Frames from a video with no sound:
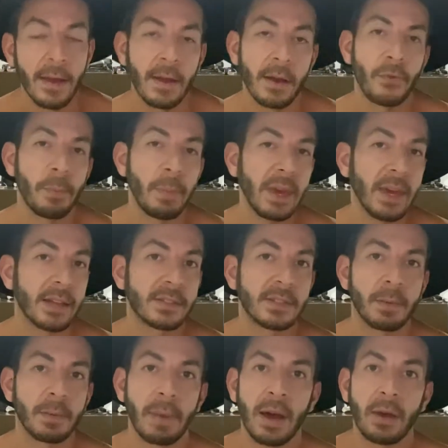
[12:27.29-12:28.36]
For me, it's
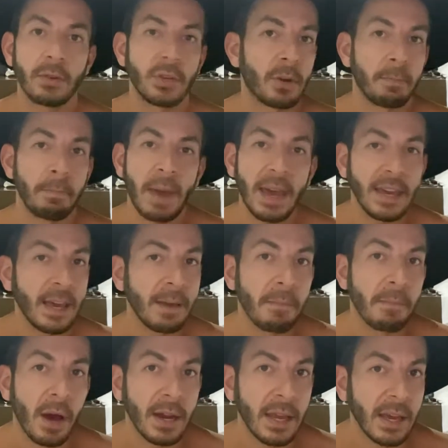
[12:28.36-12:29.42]
about you know making
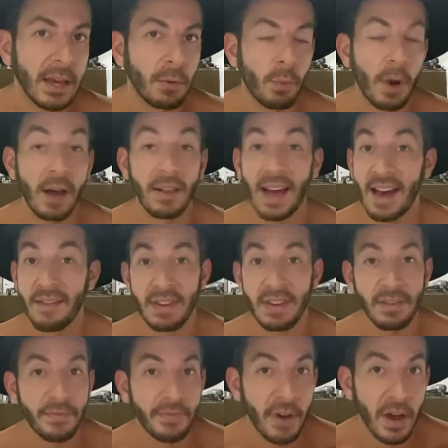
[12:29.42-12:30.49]
money while having
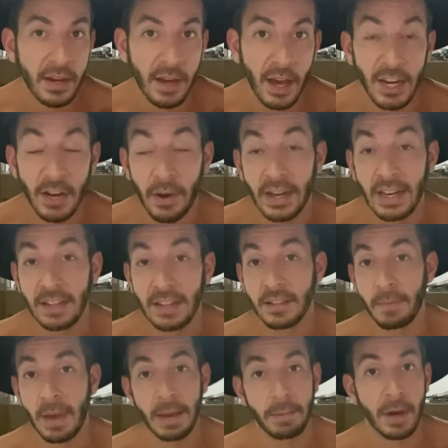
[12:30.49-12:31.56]
fun. I know I need to
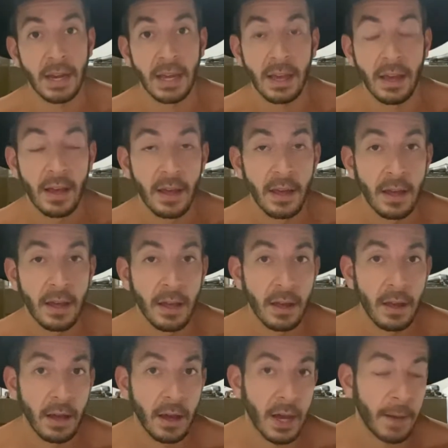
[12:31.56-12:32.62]
make money
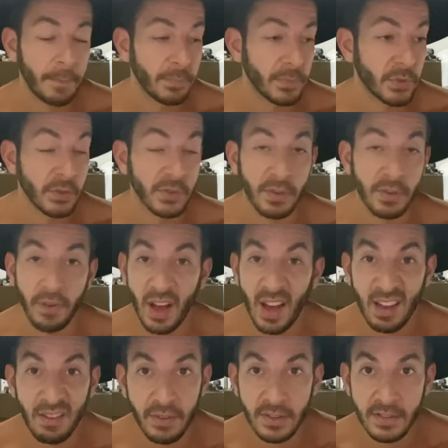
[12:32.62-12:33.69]
um, to
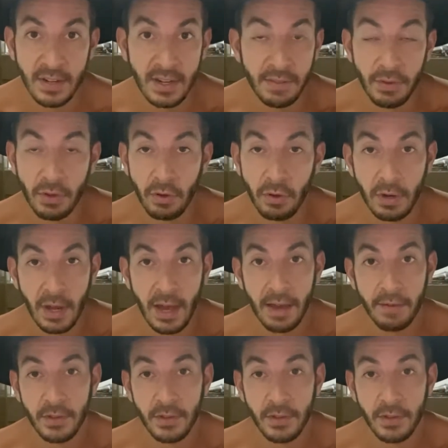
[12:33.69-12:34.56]
survive and to live a good life.